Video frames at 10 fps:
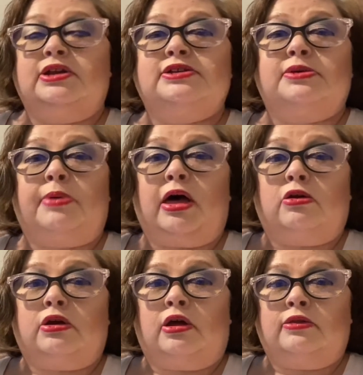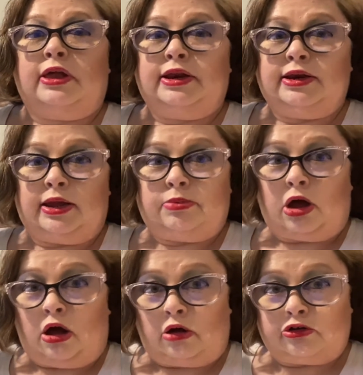about a lady named
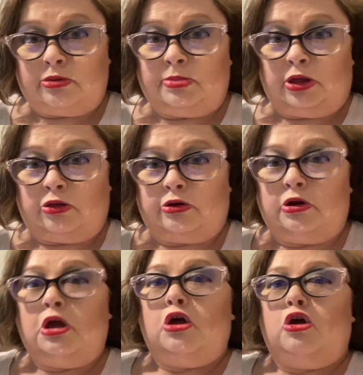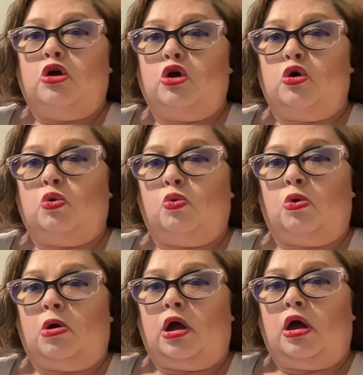Audrey Miller who
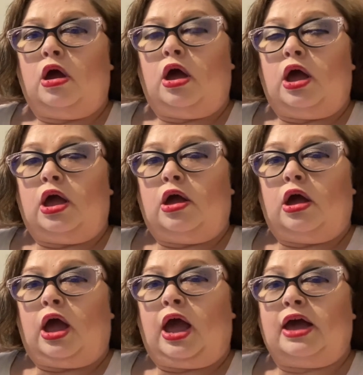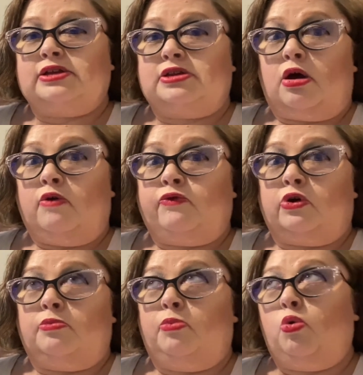has
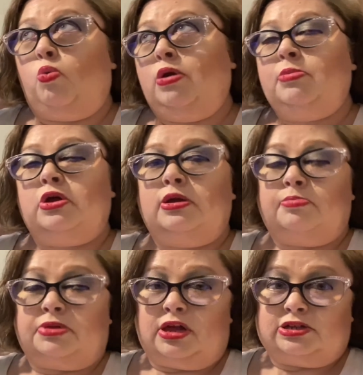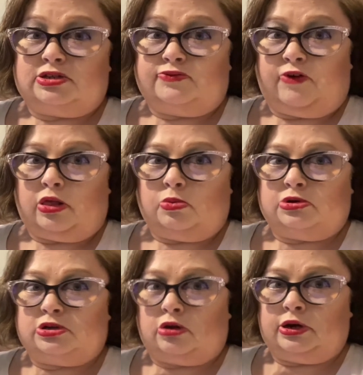over 1 million plus
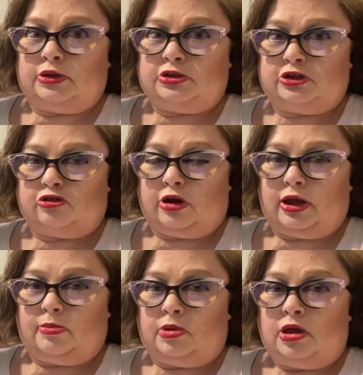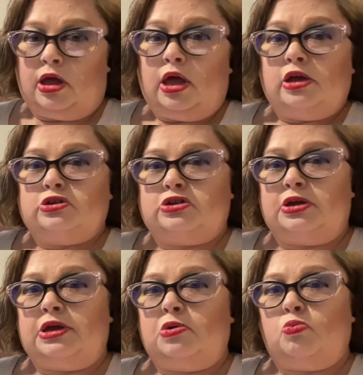followers on Instagram.
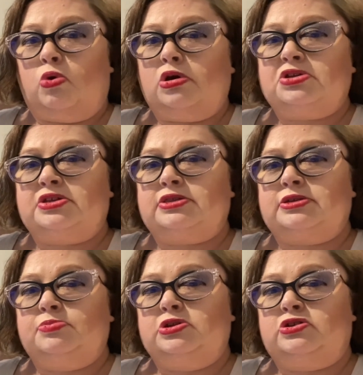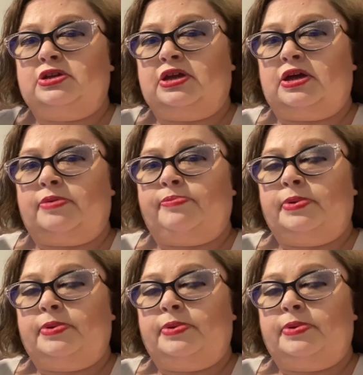She works at this museum